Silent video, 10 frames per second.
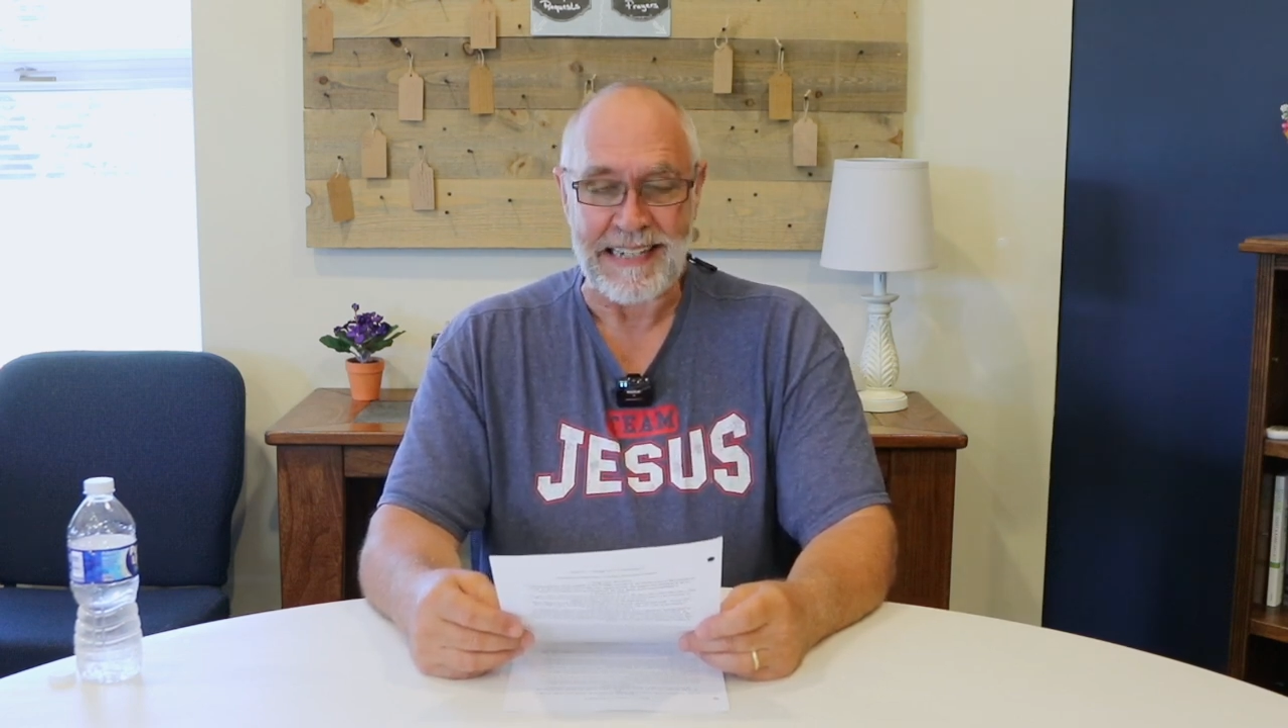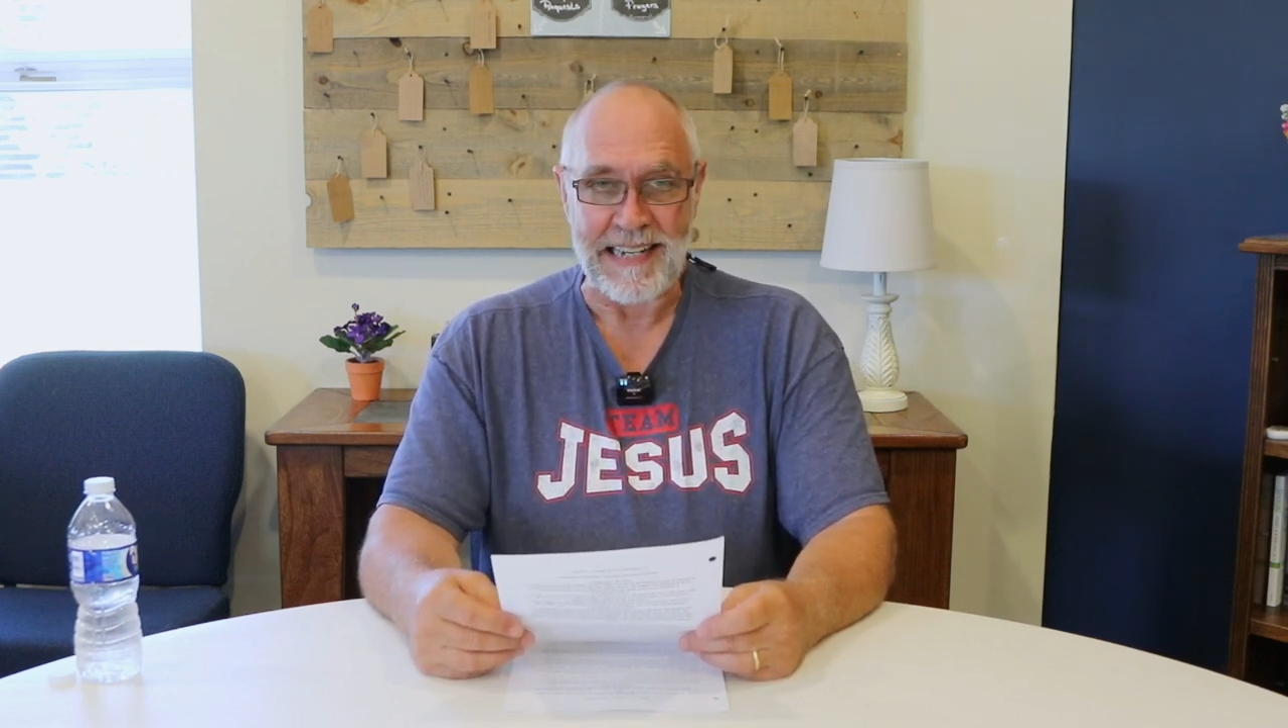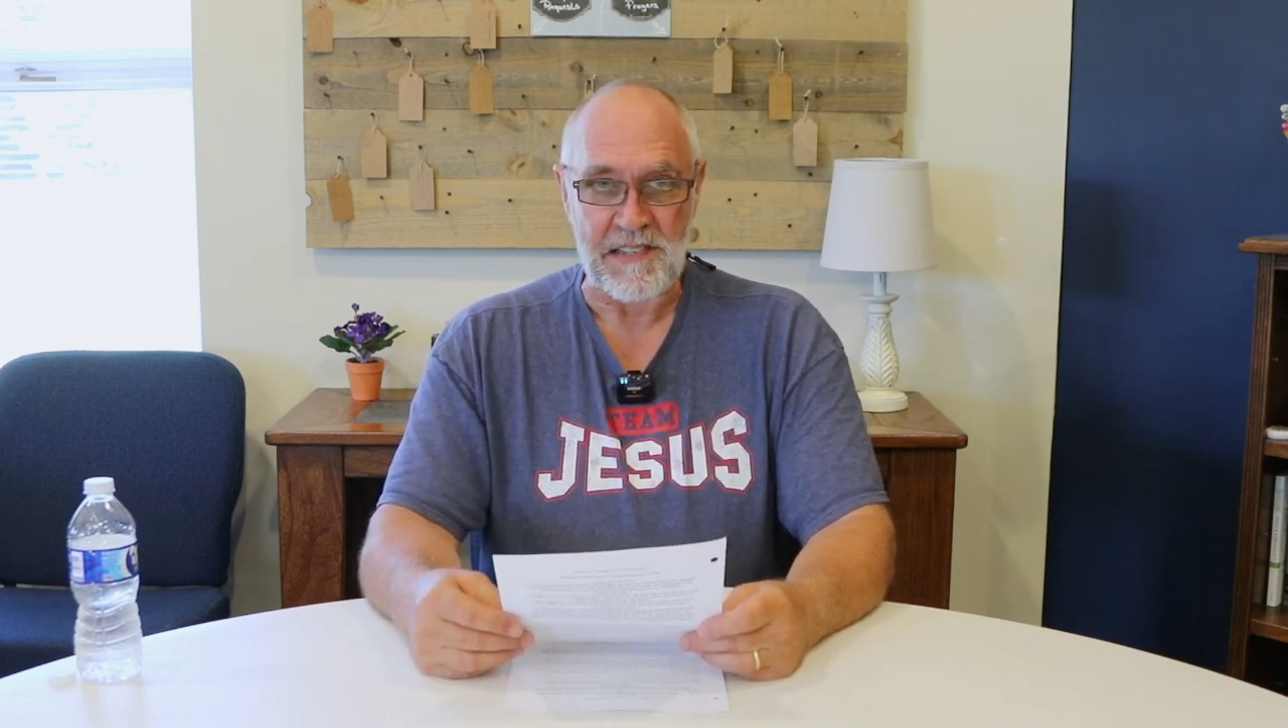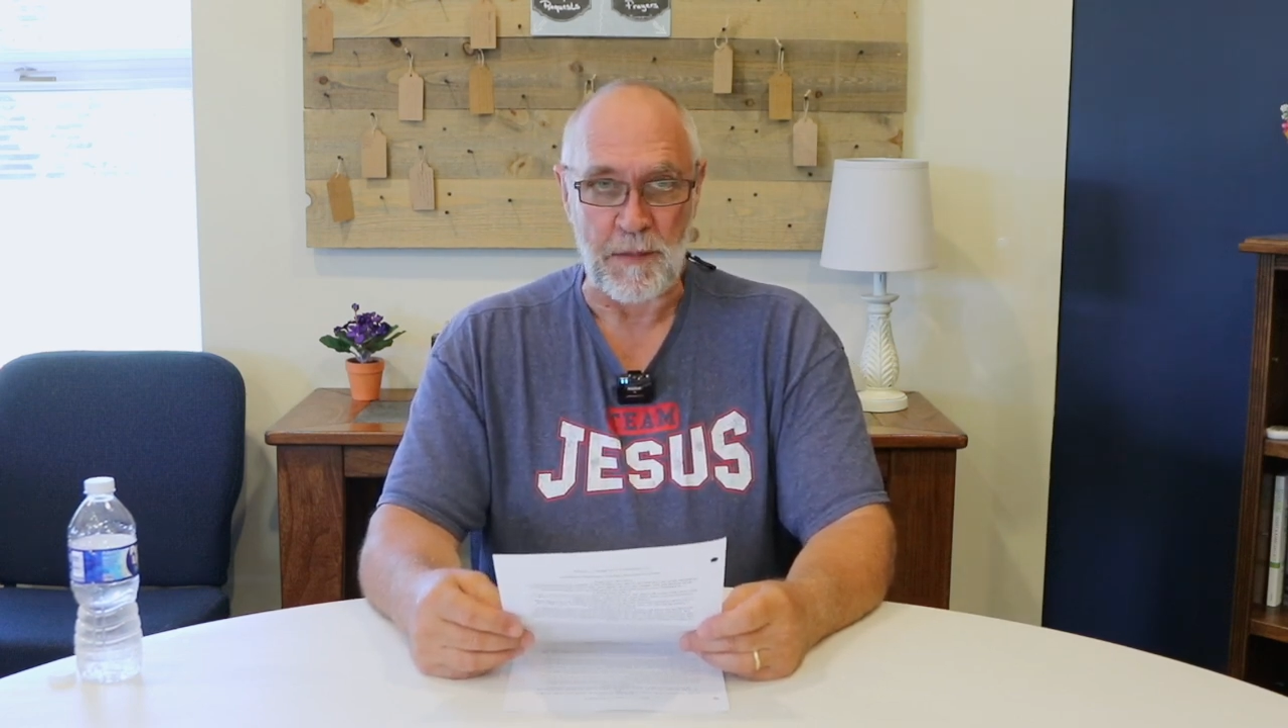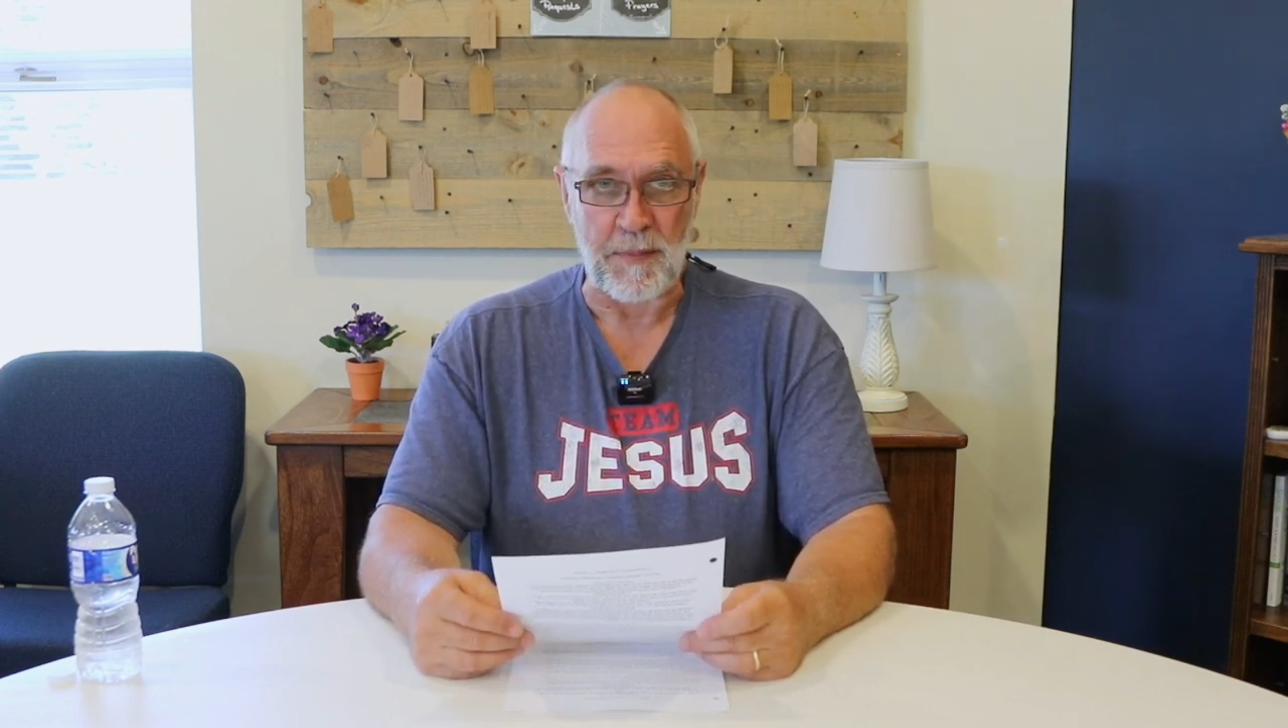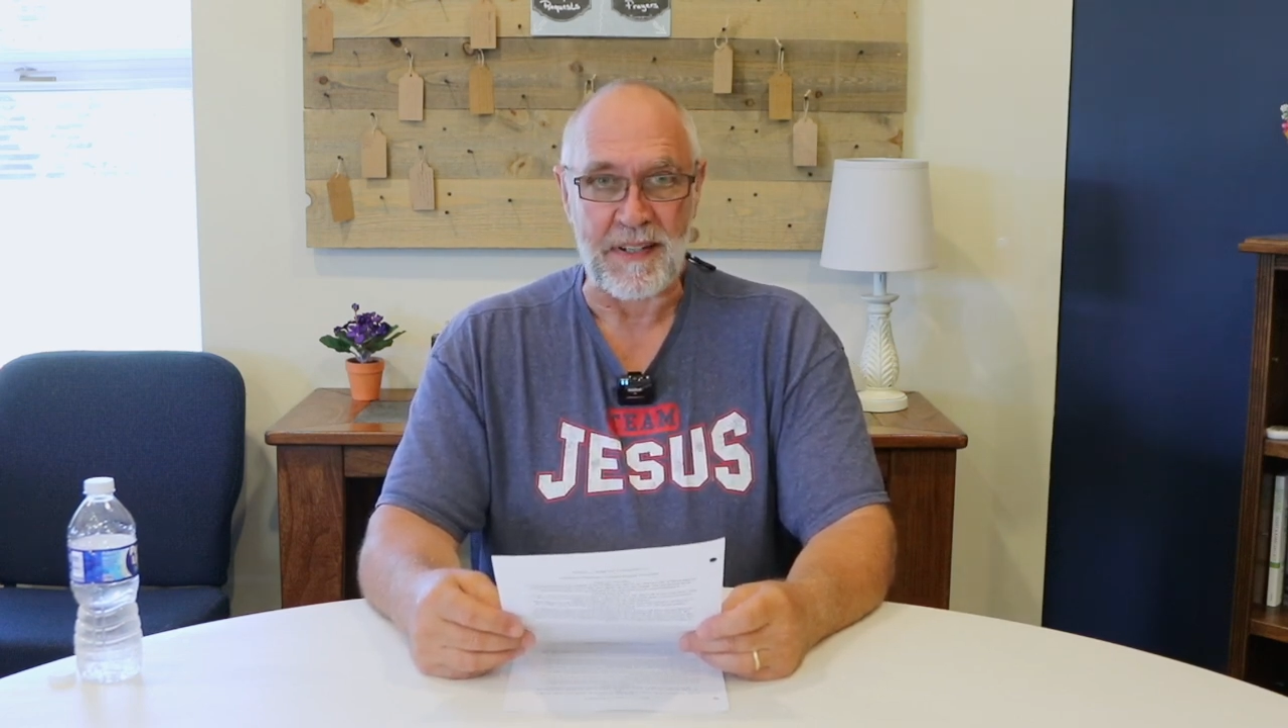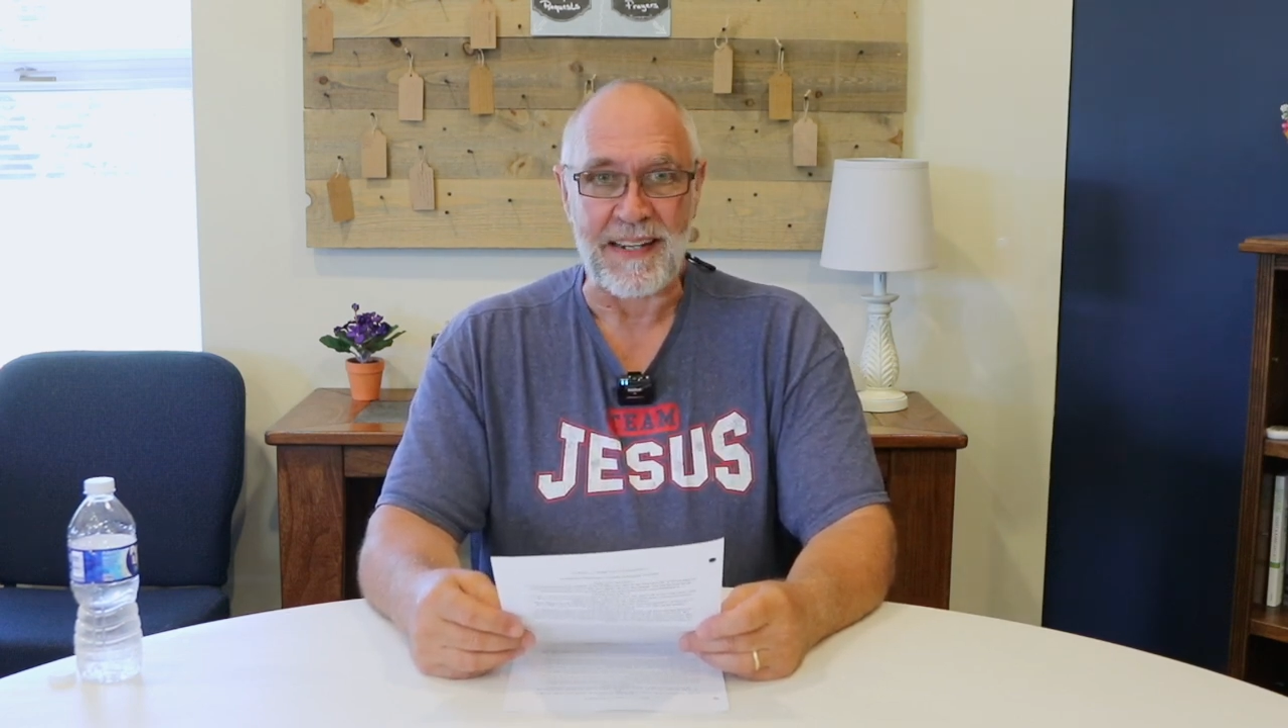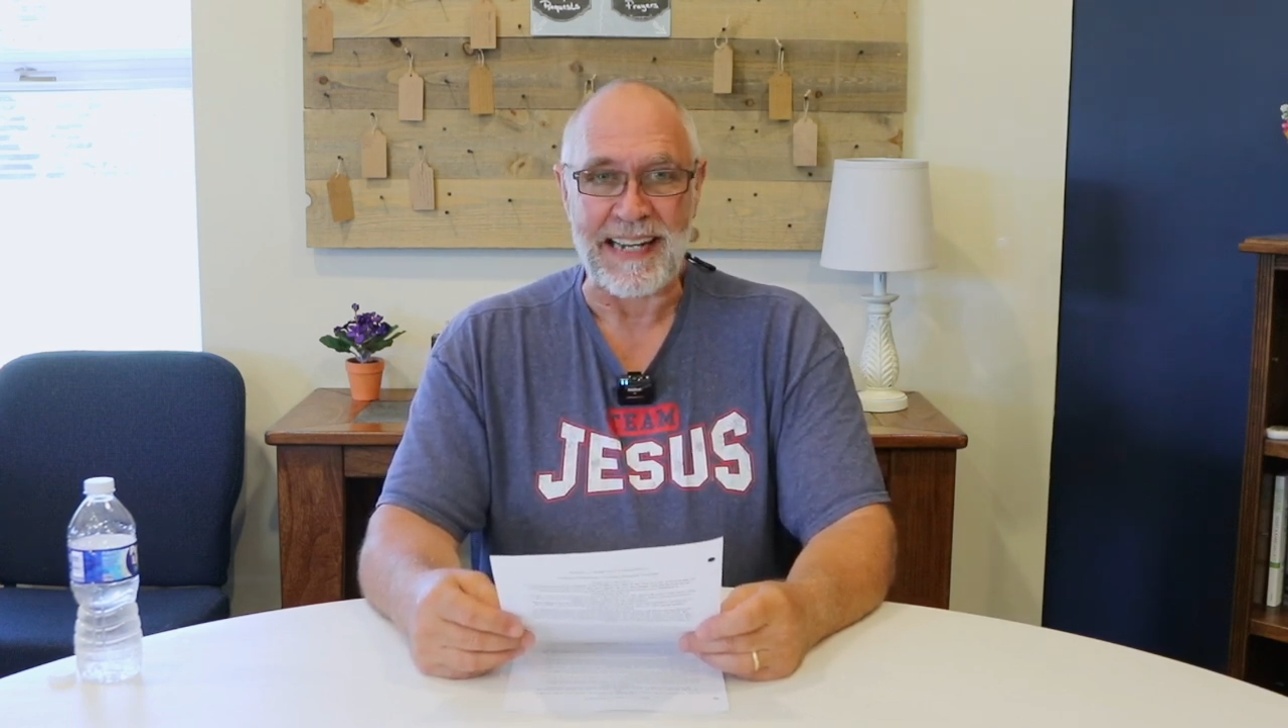Discipline